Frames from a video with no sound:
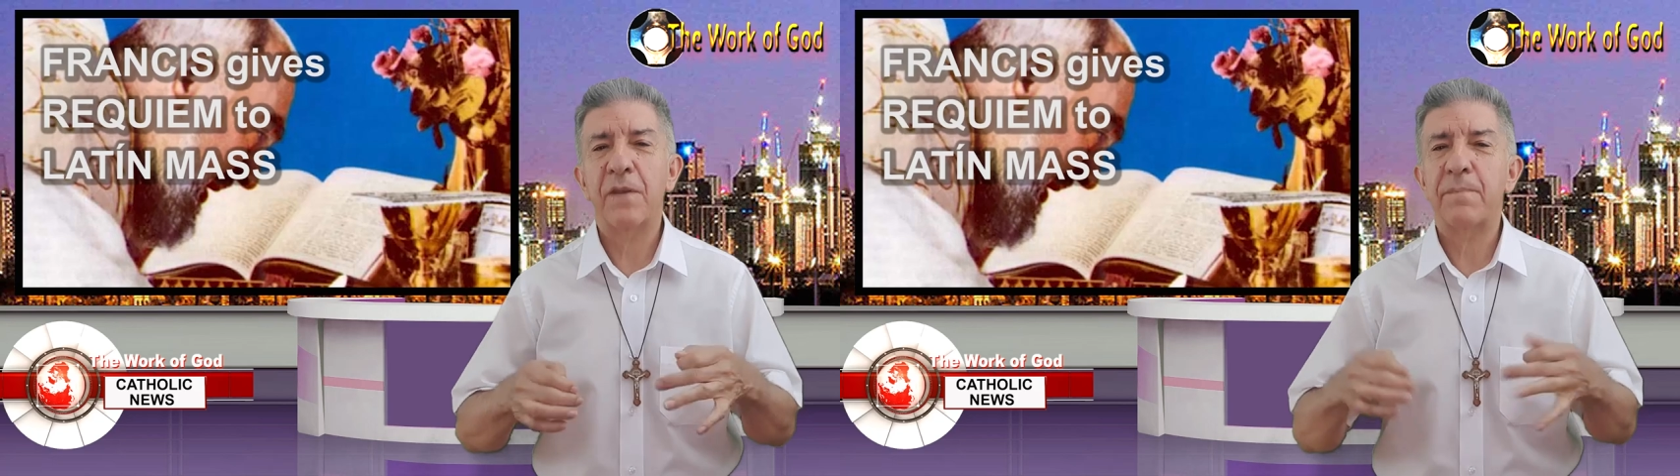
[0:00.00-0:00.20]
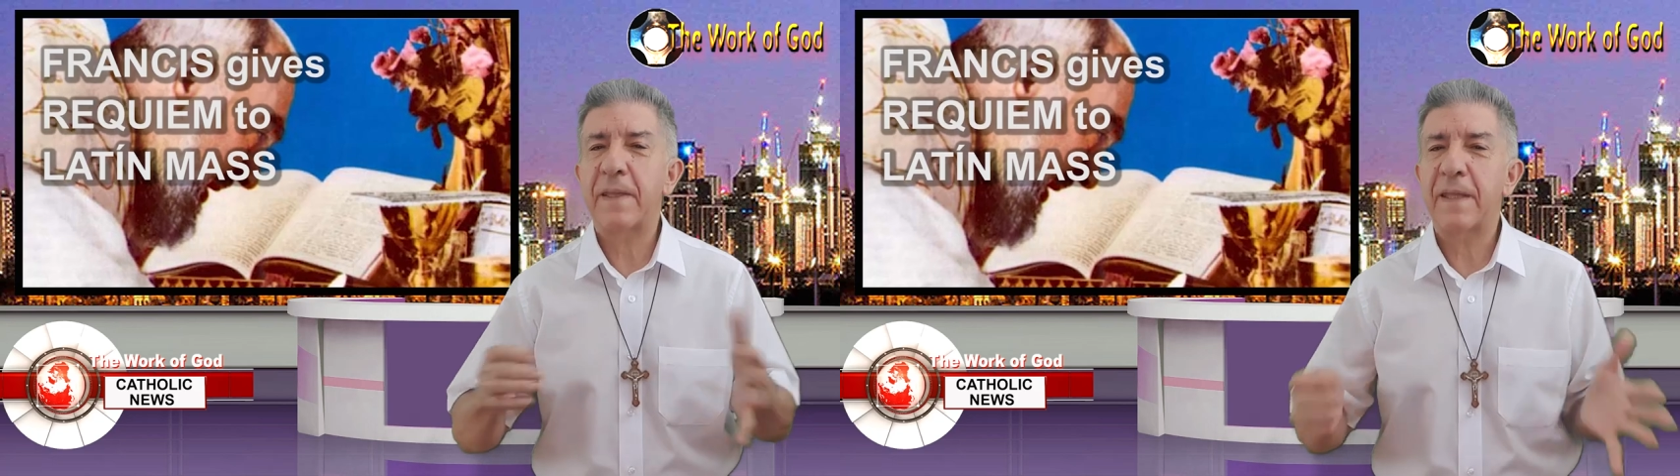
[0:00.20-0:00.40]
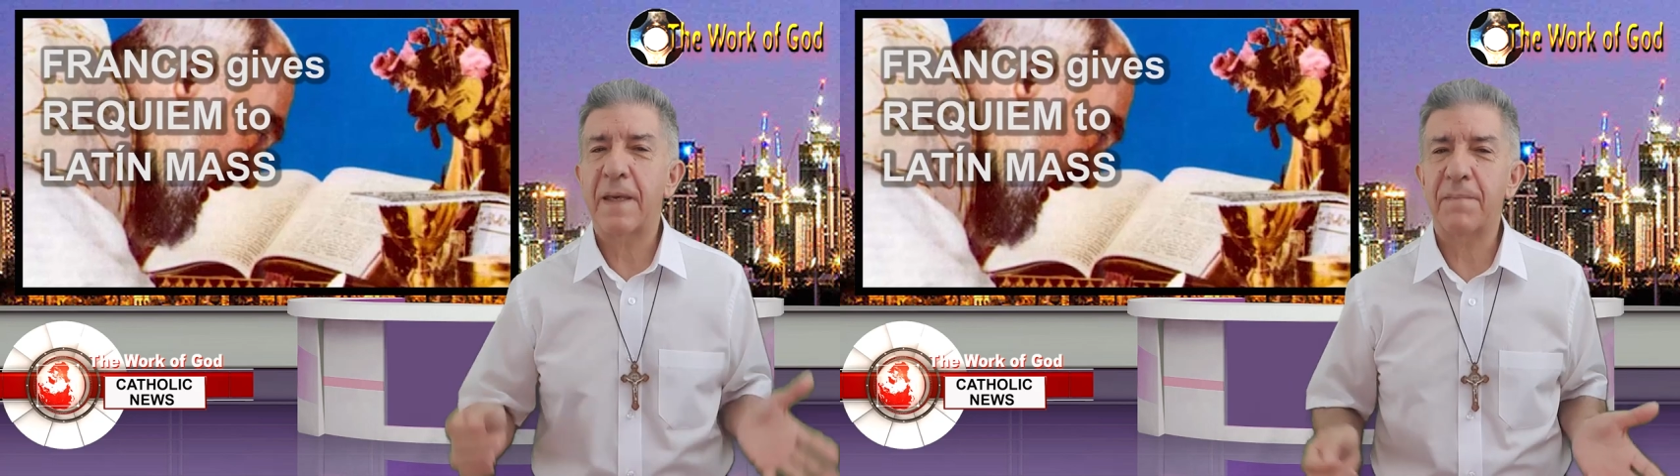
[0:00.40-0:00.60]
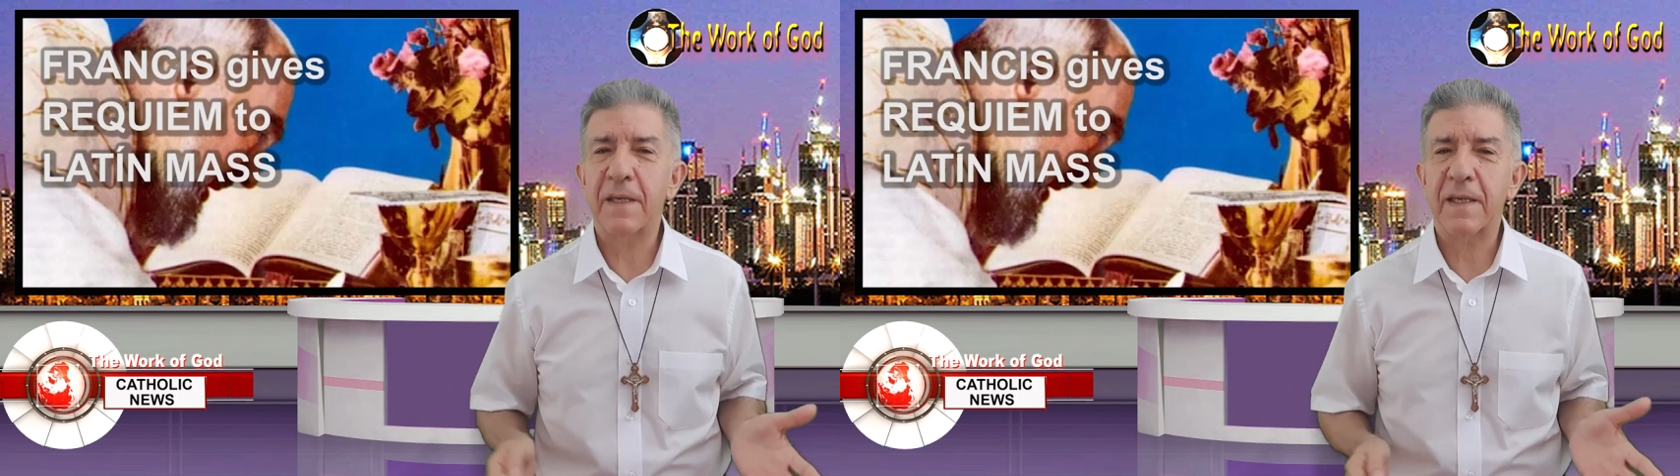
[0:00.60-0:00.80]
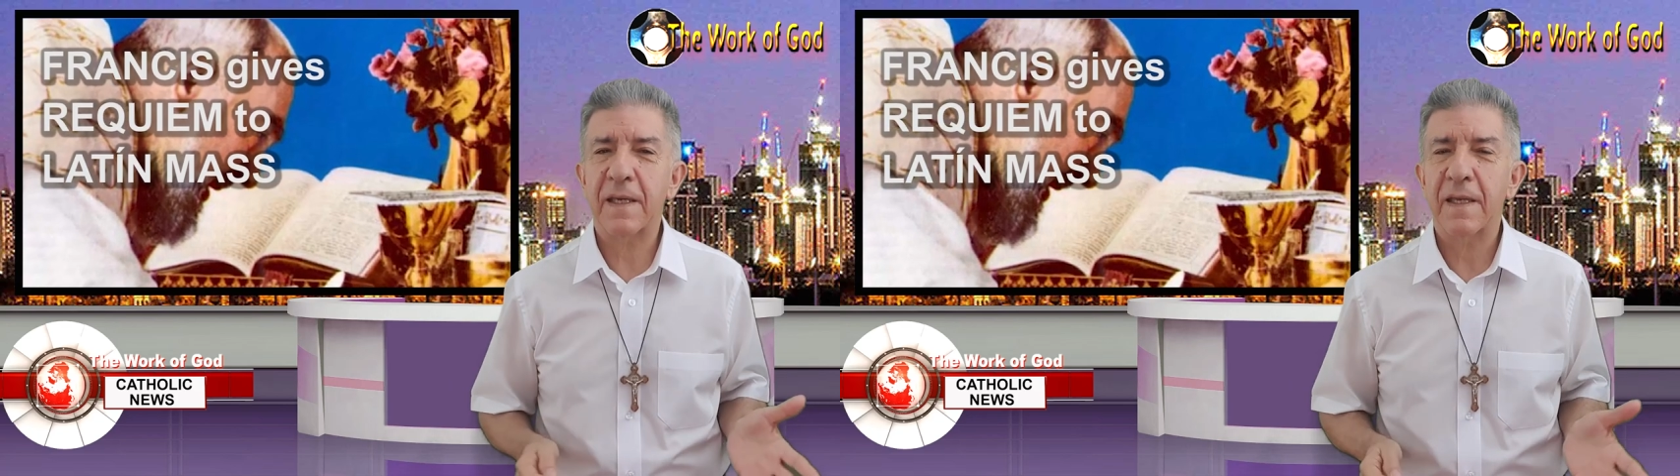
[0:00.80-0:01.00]
the
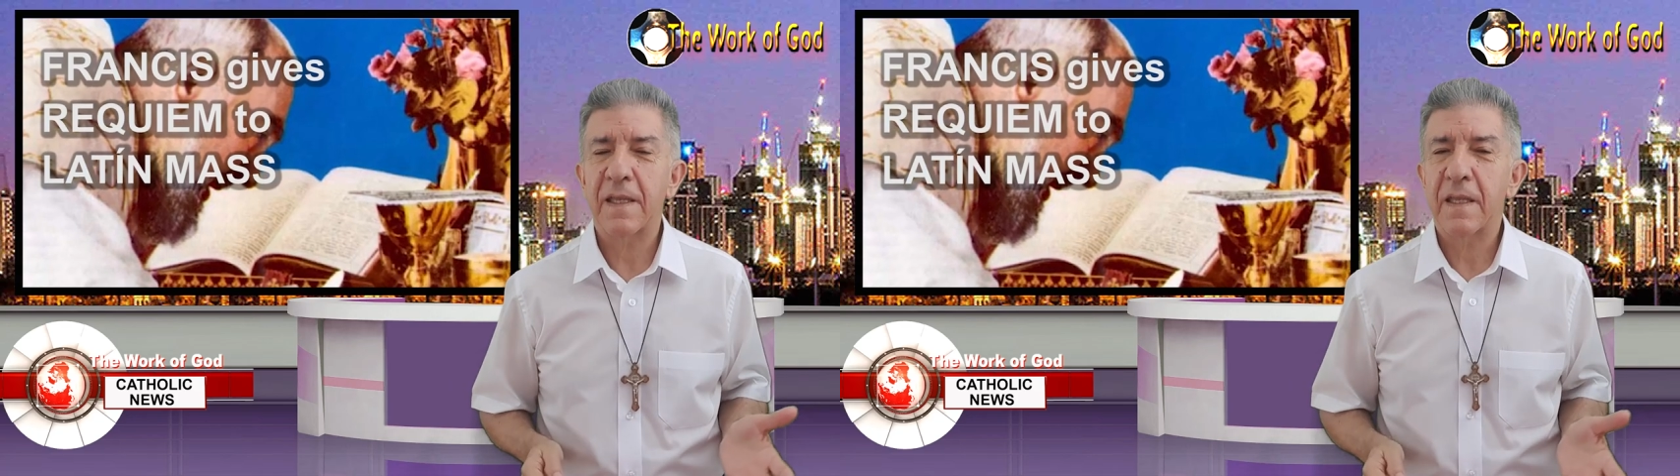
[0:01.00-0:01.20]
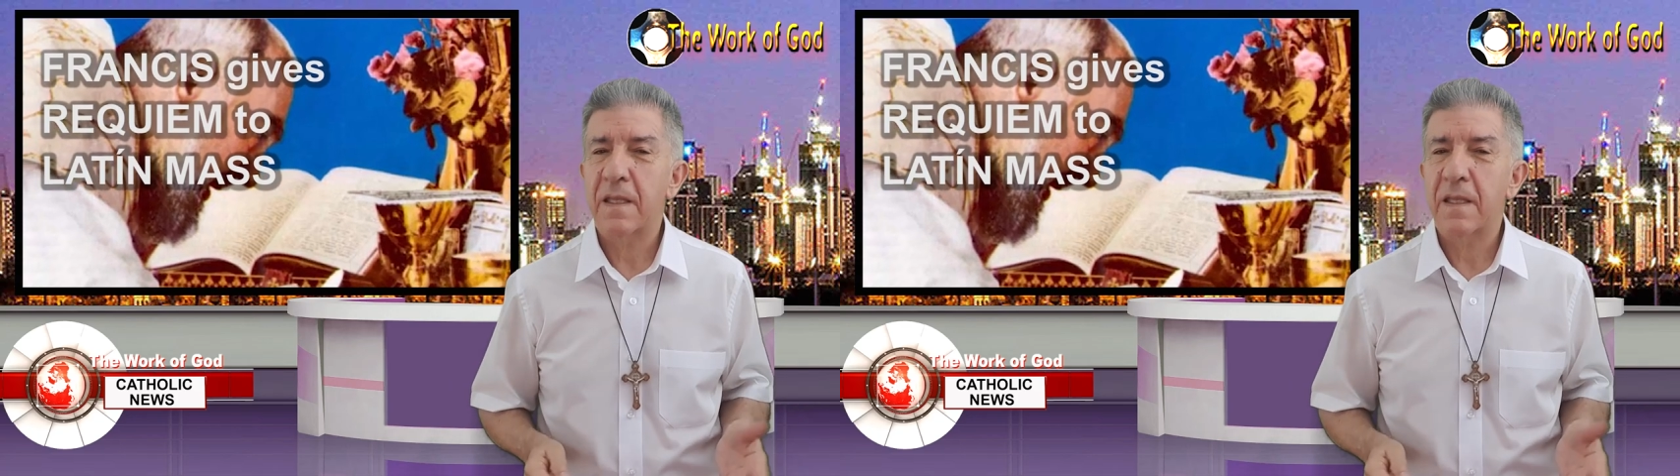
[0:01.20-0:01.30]
pandemic,